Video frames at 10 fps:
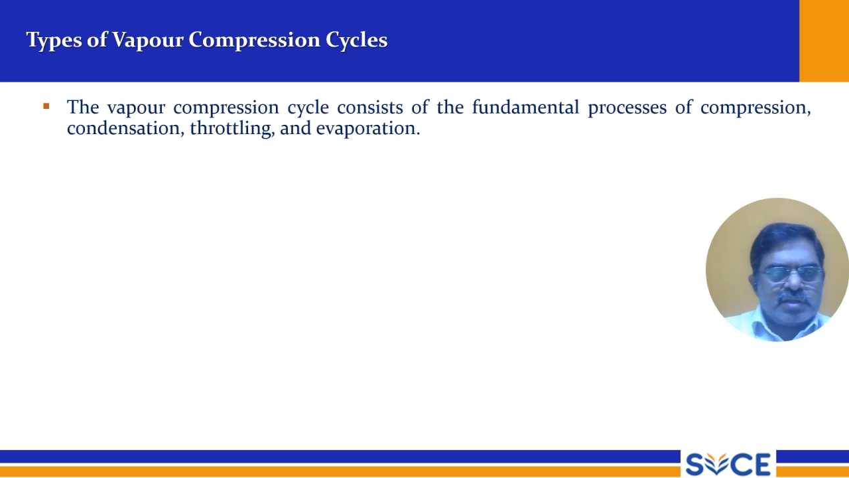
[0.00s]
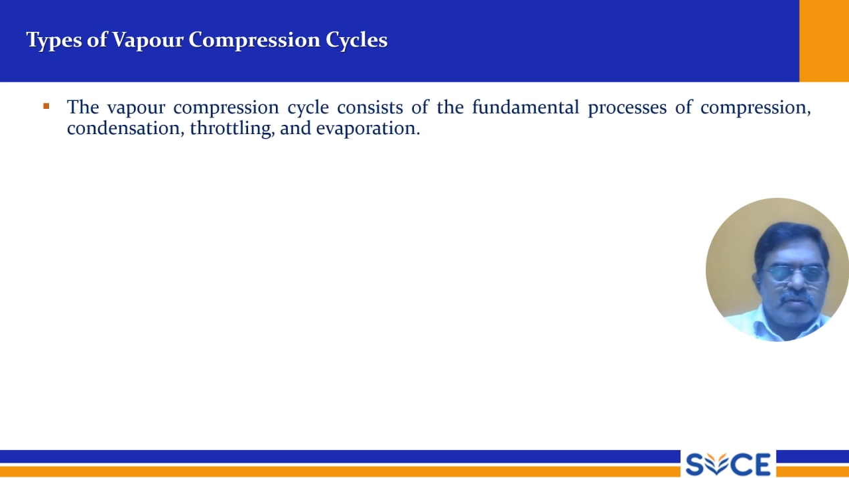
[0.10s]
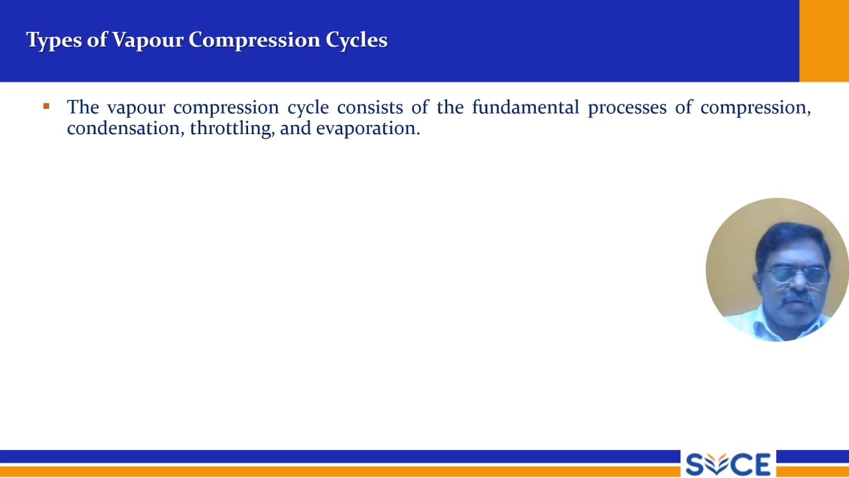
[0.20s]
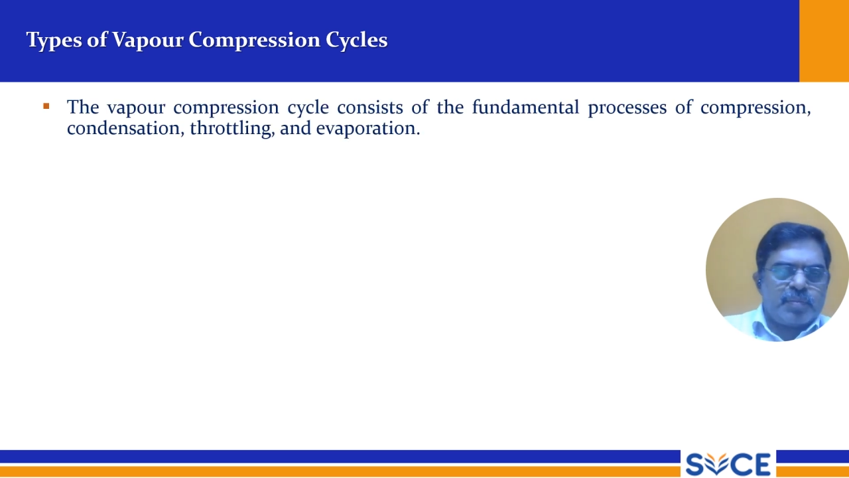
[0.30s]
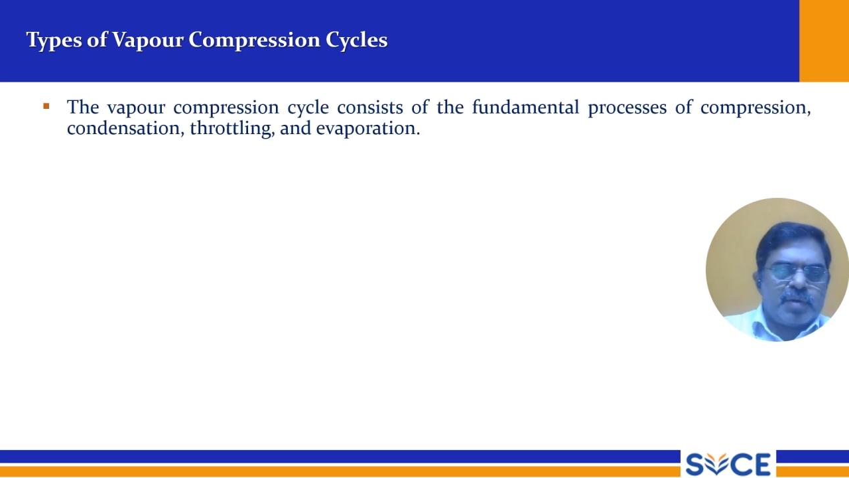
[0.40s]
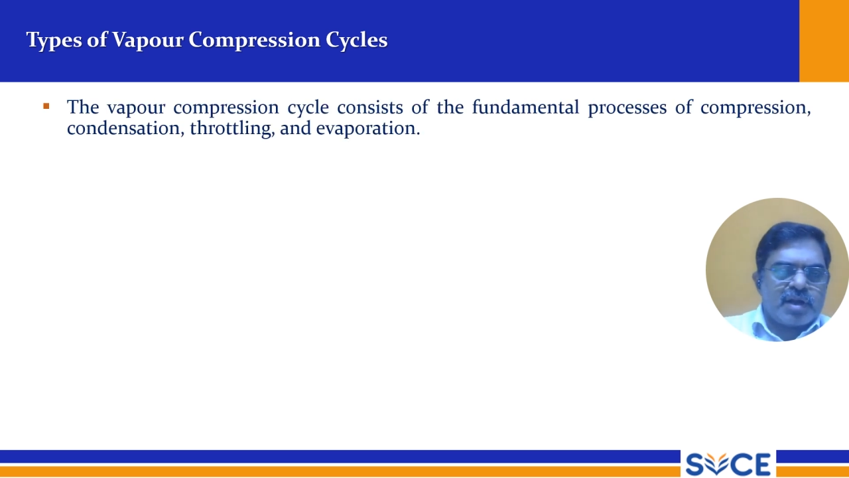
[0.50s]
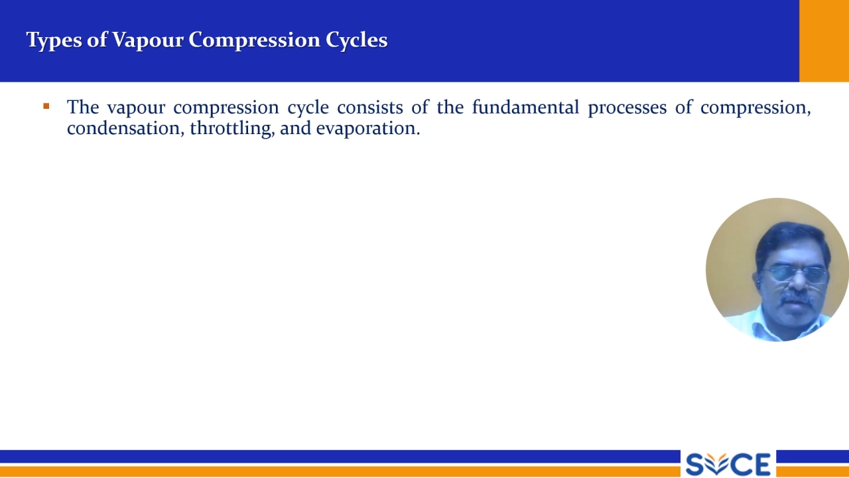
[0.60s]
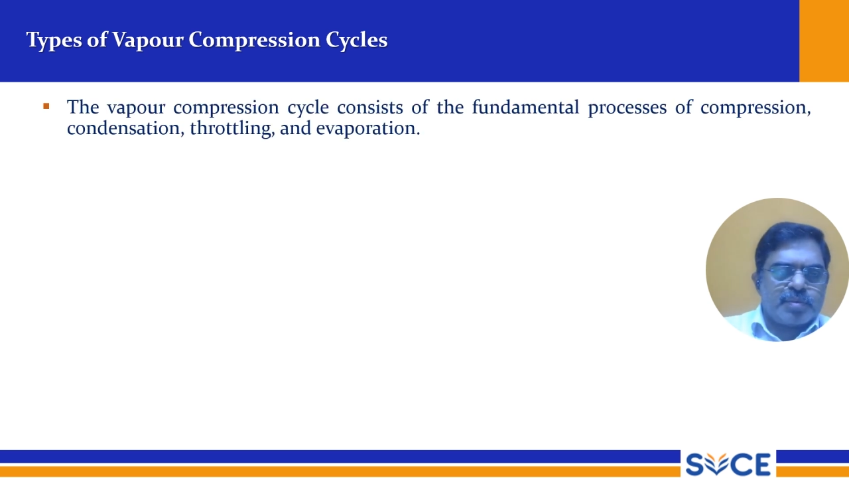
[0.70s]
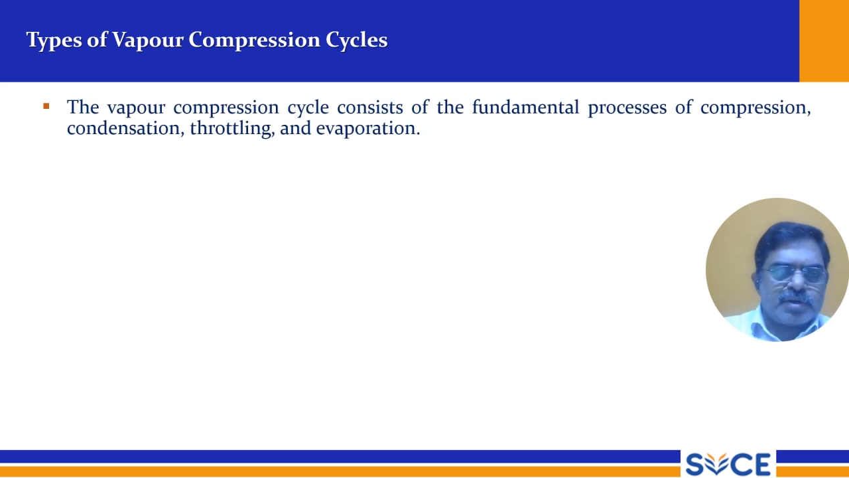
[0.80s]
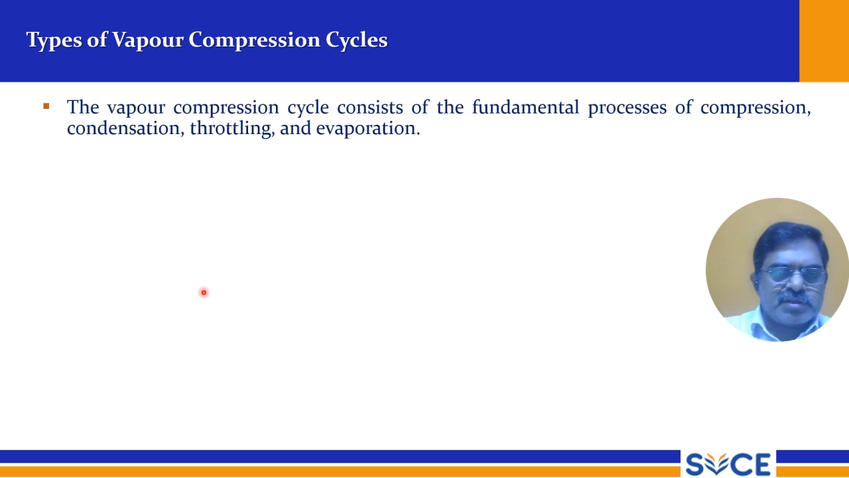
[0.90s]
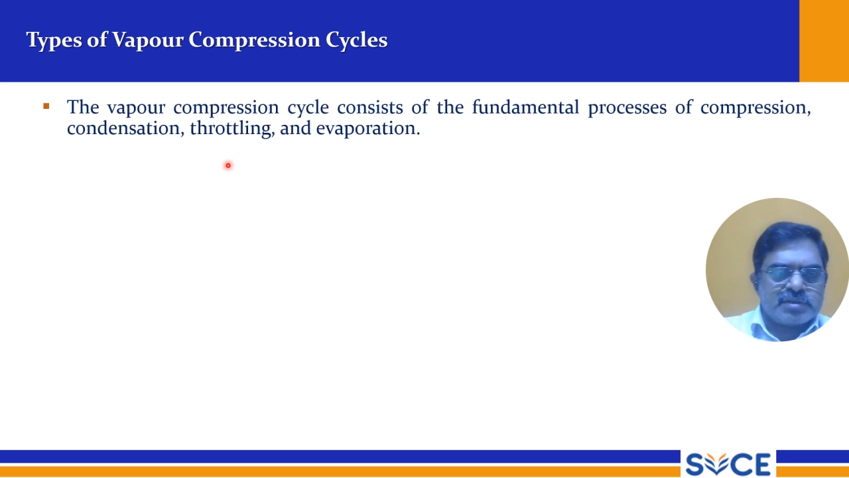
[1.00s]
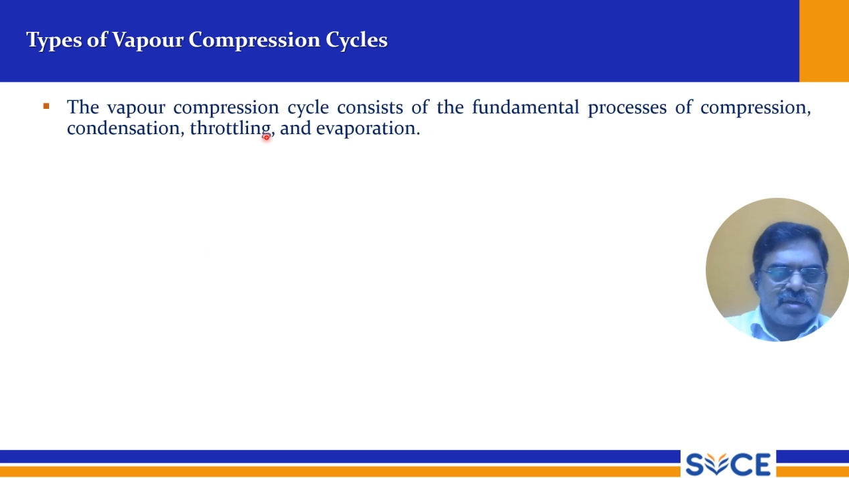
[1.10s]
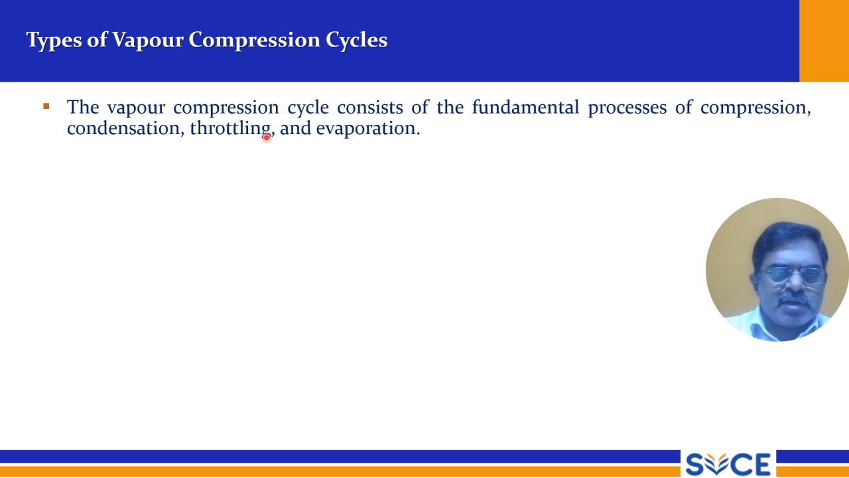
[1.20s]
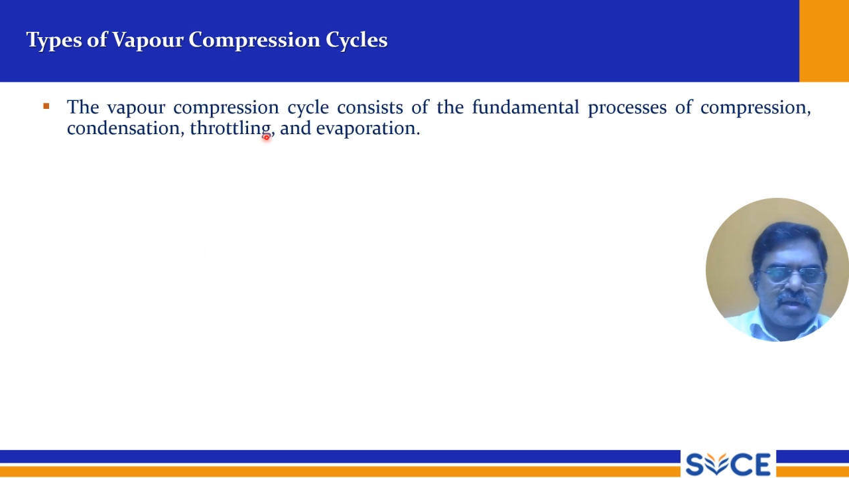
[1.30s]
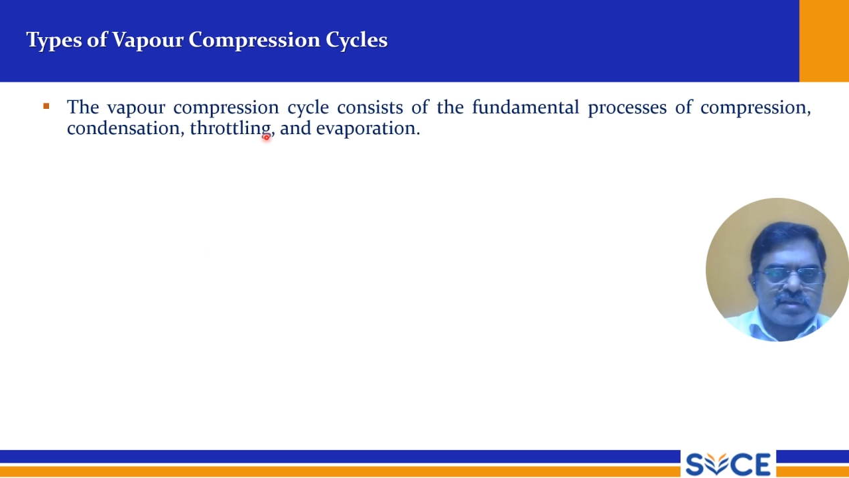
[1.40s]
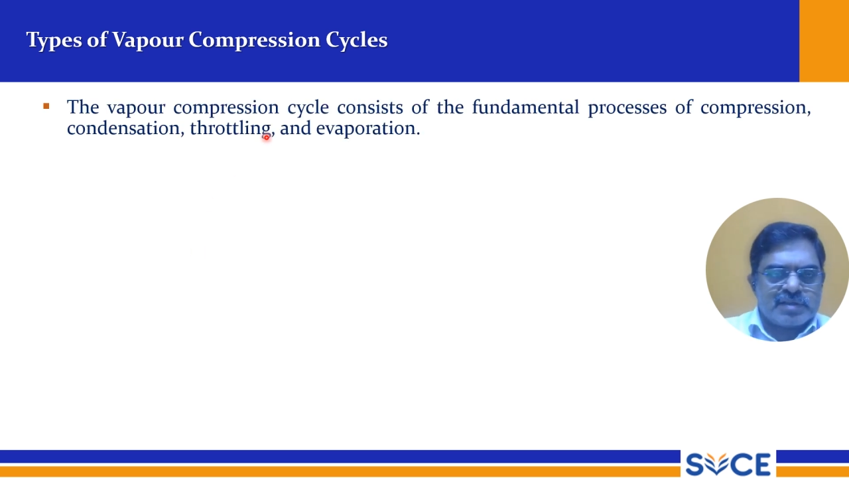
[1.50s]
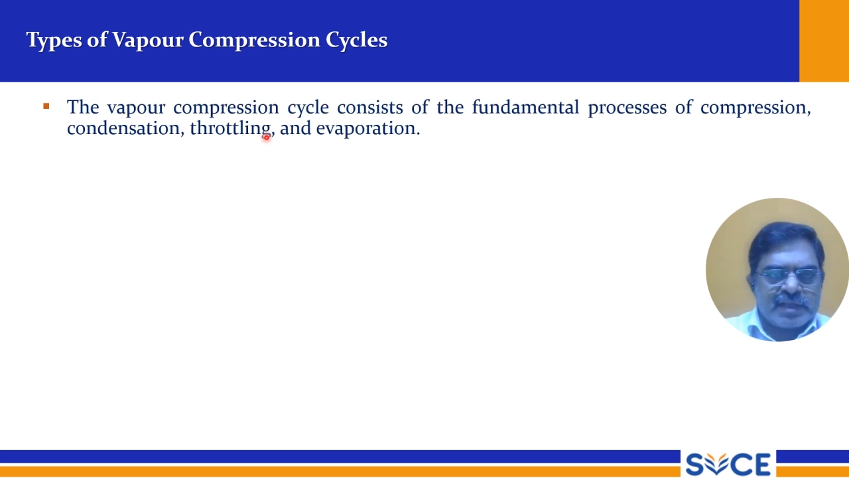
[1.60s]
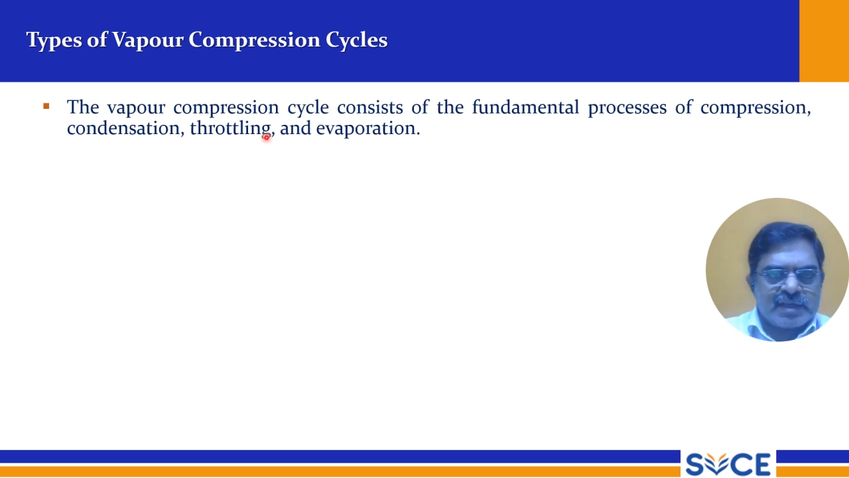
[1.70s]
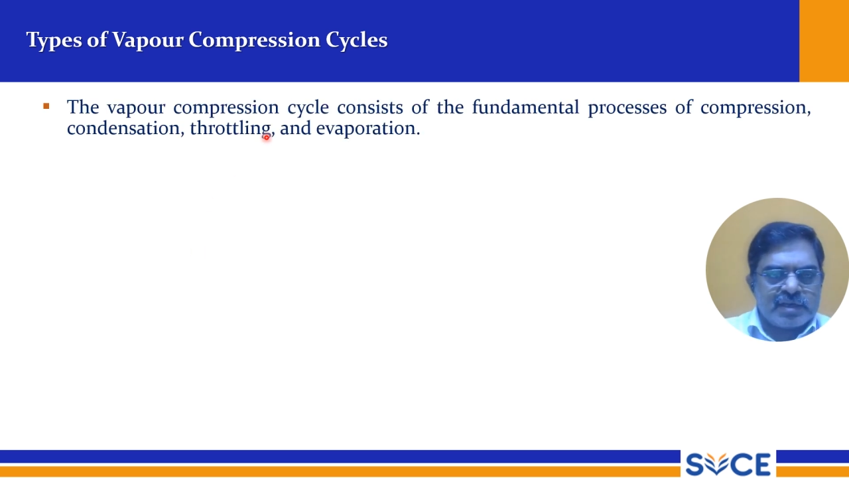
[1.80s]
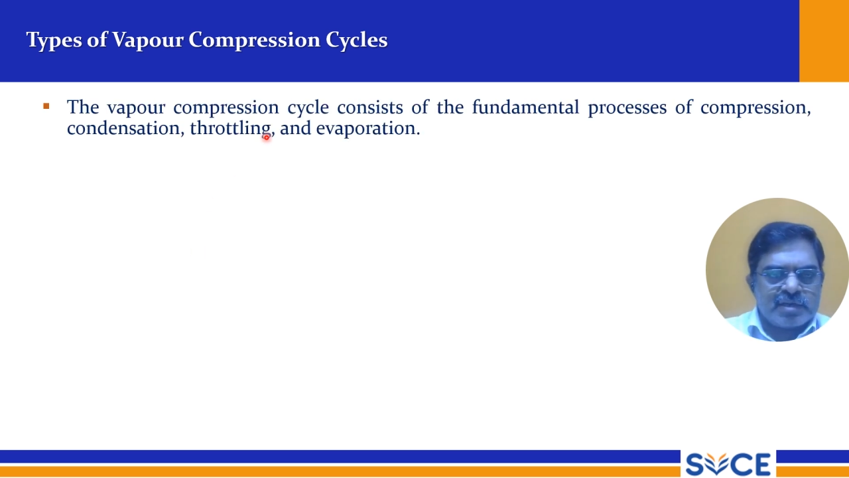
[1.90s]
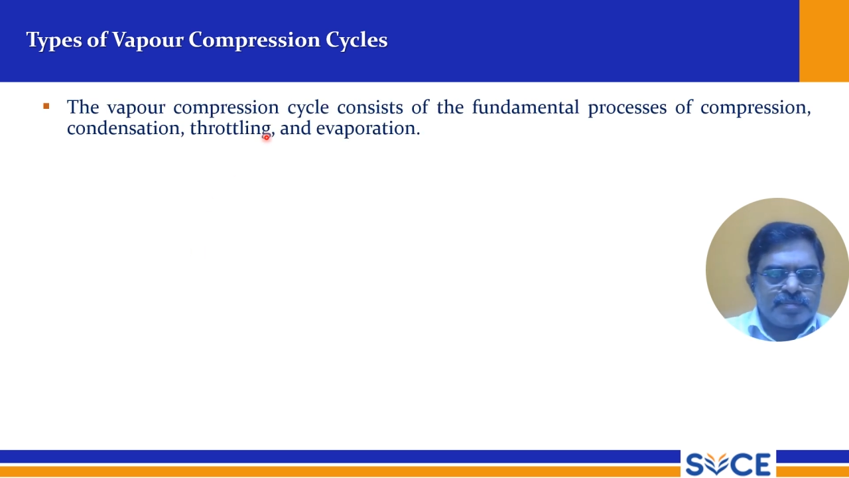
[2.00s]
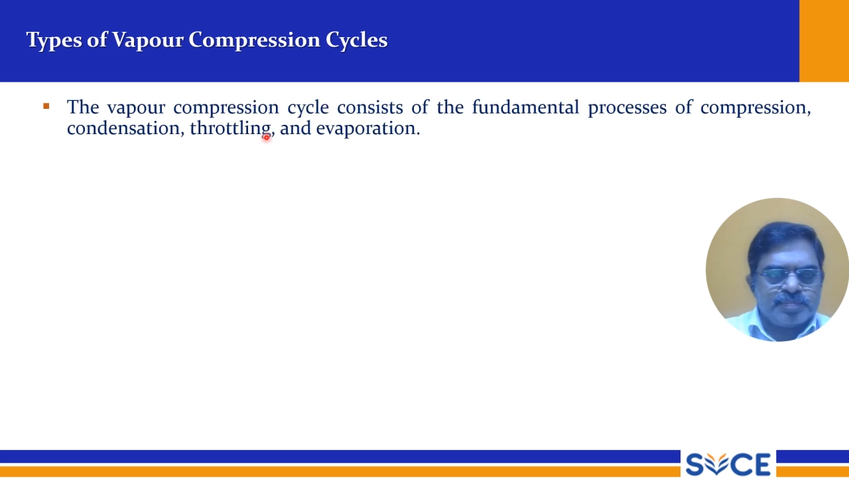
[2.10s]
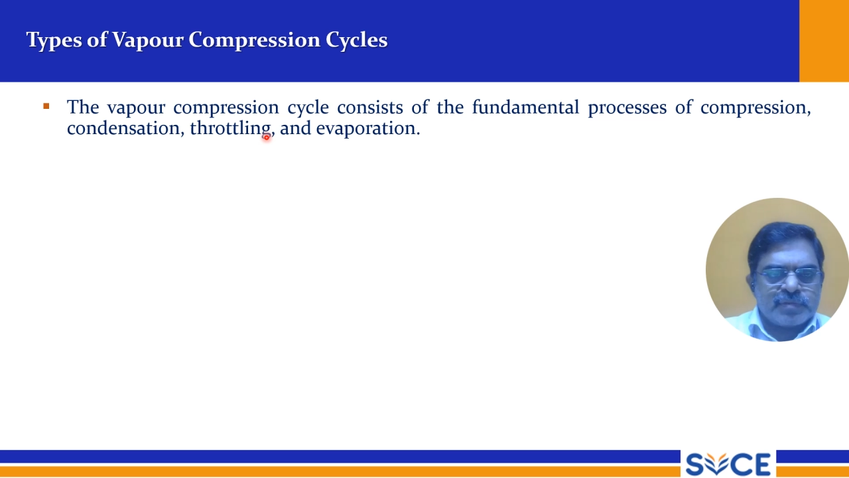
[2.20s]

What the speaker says: The vapor compression cycle